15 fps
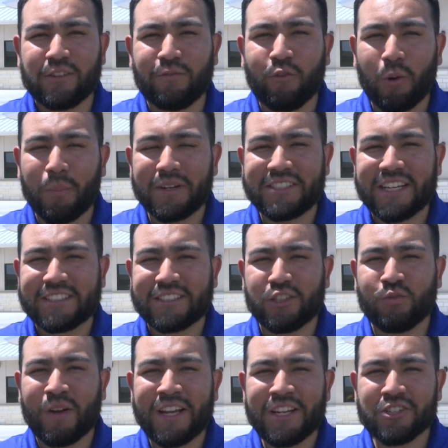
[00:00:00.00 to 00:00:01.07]
to former
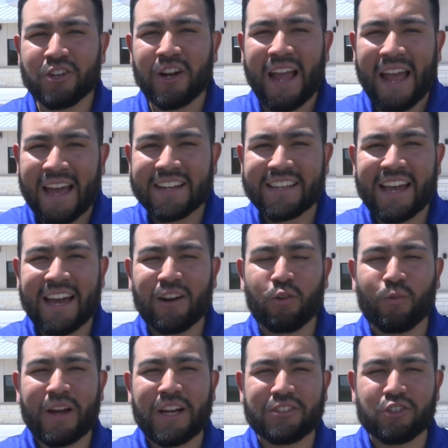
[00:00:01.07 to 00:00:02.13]
Texas Ranger and
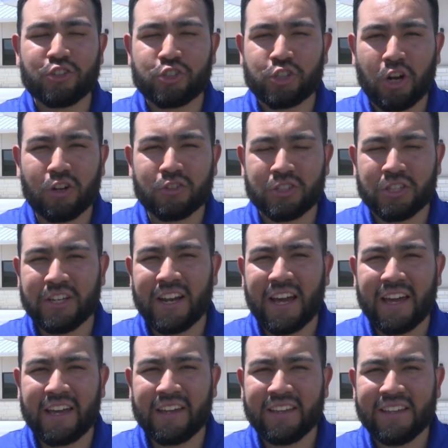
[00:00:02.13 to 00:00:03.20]
cattle rancher Charles
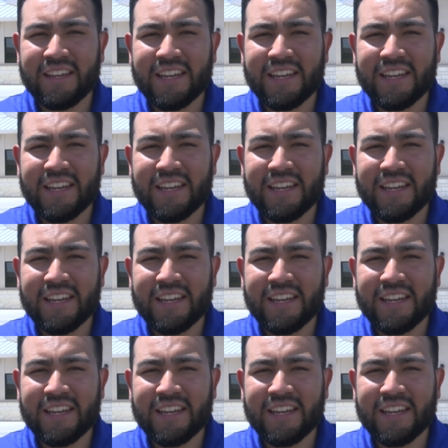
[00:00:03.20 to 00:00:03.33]
Goodnight.